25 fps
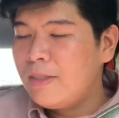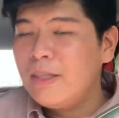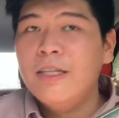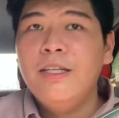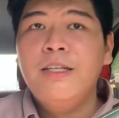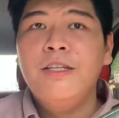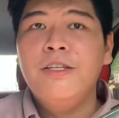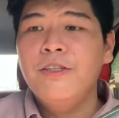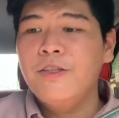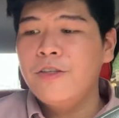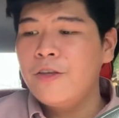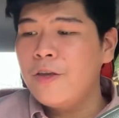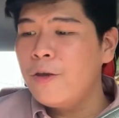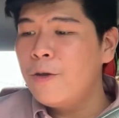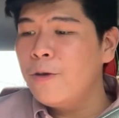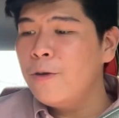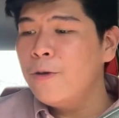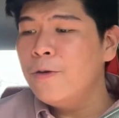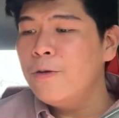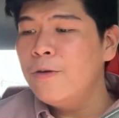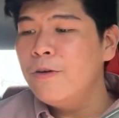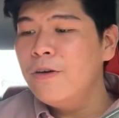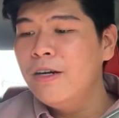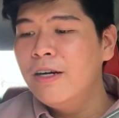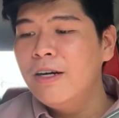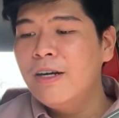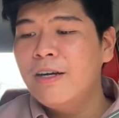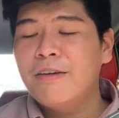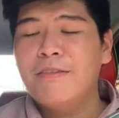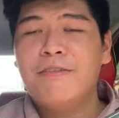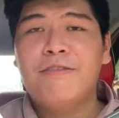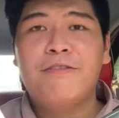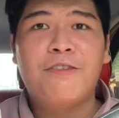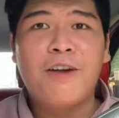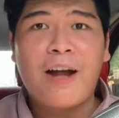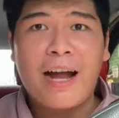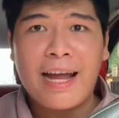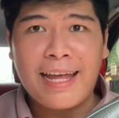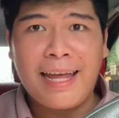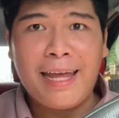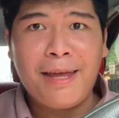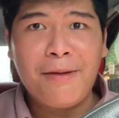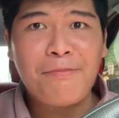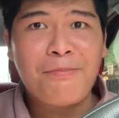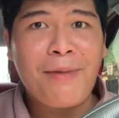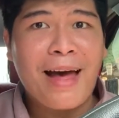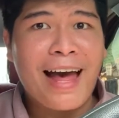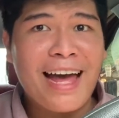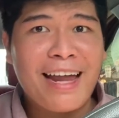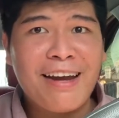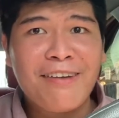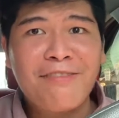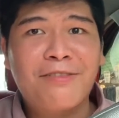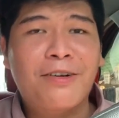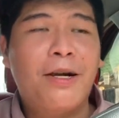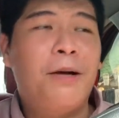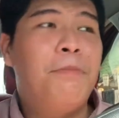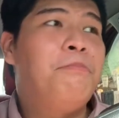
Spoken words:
new frying pan from